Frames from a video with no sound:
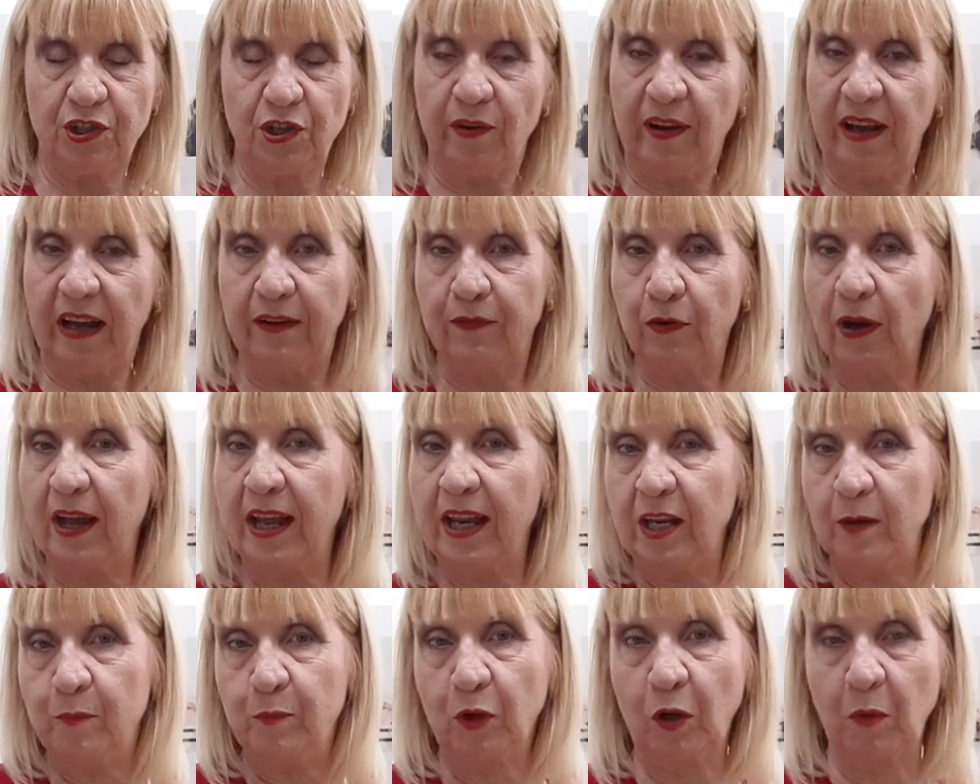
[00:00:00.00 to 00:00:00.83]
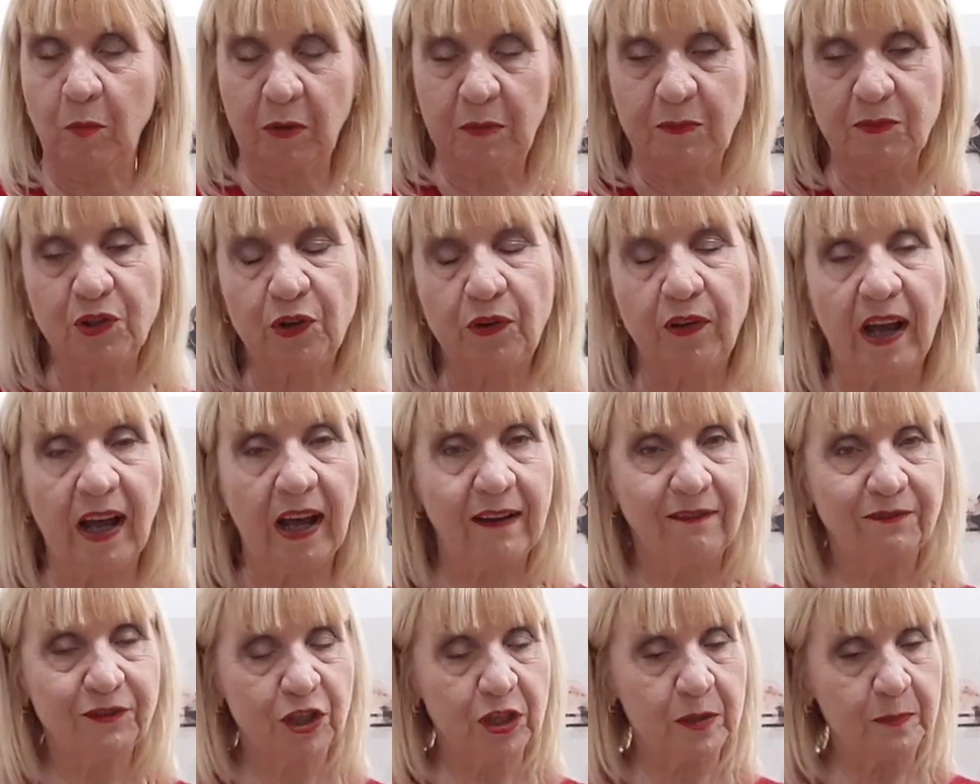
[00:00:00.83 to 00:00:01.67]
you have or any problems you
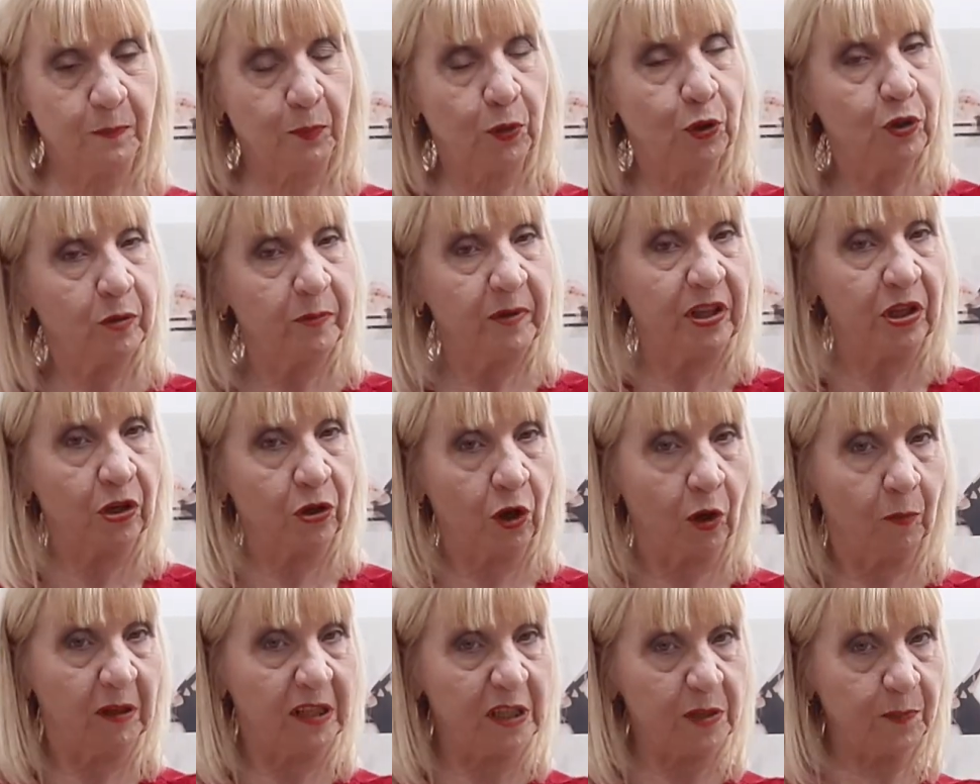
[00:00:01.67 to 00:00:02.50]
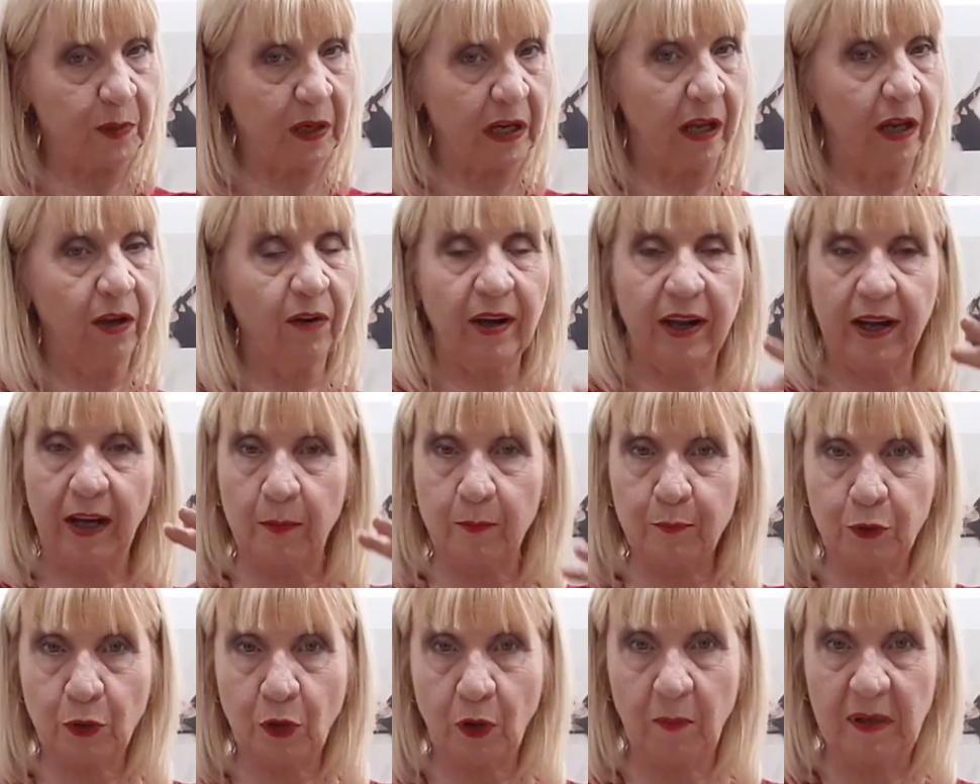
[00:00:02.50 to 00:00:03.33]
have, just put them in the comments below and I
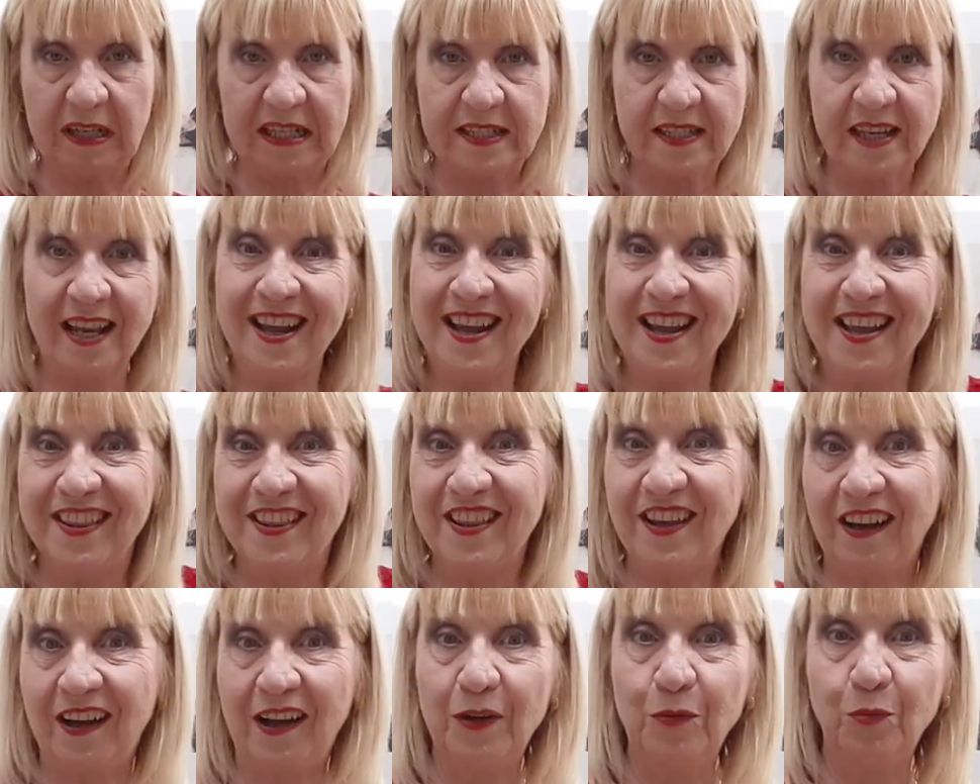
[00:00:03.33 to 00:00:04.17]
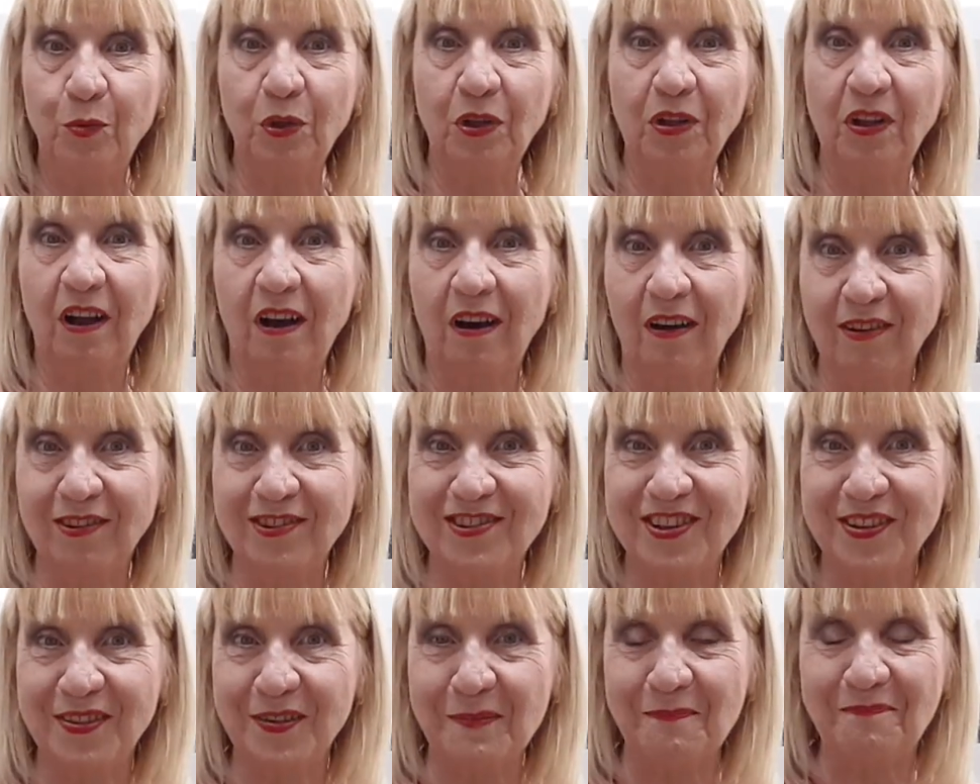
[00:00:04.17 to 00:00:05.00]
promise that I will
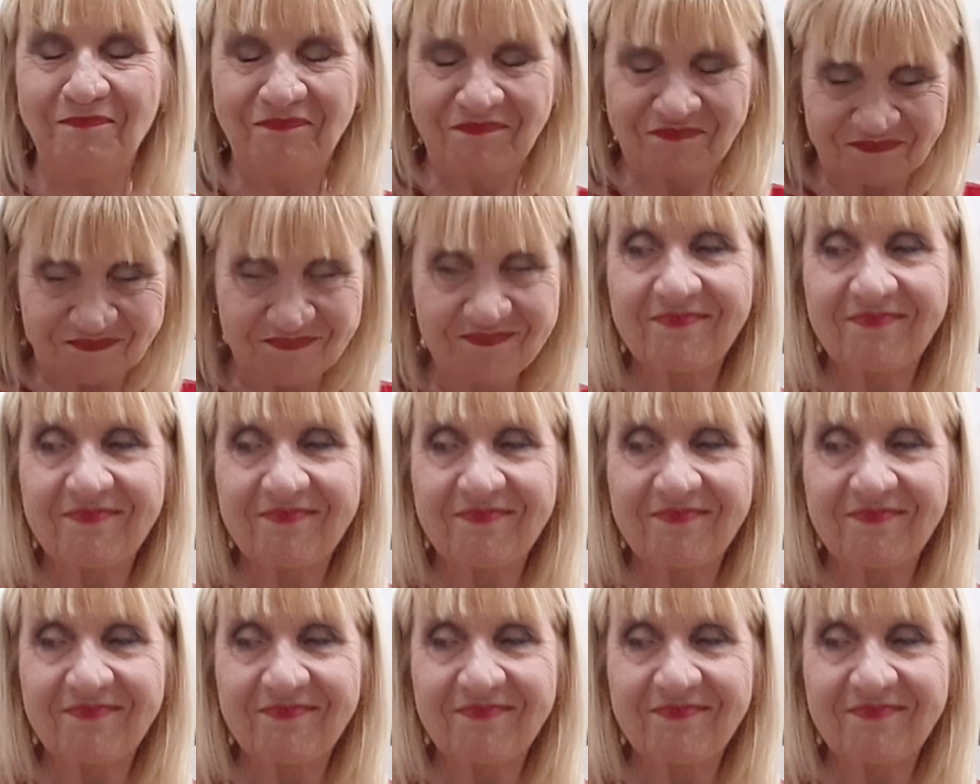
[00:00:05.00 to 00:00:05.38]
answer them.